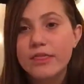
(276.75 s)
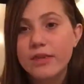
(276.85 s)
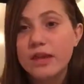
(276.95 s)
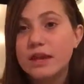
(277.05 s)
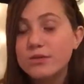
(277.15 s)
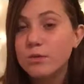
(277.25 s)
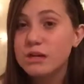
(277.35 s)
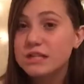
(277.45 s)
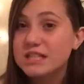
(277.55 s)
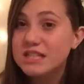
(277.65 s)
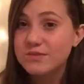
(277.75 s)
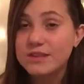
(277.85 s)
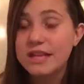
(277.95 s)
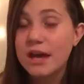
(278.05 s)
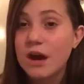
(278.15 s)
Thank you guys for watching this
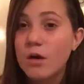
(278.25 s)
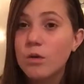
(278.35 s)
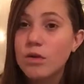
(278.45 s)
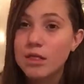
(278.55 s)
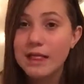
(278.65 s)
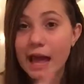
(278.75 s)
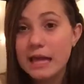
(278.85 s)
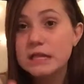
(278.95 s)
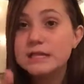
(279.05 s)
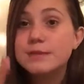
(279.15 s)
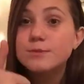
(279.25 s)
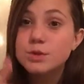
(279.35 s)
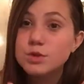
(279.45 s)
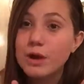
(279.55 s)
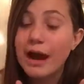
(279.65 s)
video. Like,
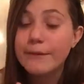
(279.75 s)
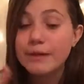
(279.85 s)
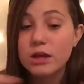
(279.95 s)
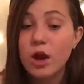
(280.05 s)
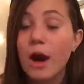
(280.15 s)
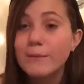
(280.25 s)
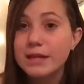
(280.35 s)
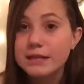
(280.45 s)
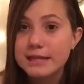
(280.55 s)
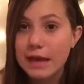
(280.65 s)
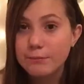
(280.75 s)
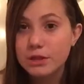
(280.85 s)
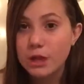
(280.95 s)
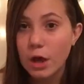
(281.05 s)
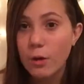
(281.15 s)
subscribe, and comment down
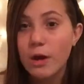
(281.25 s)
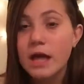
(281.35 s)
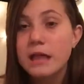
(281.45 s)
below.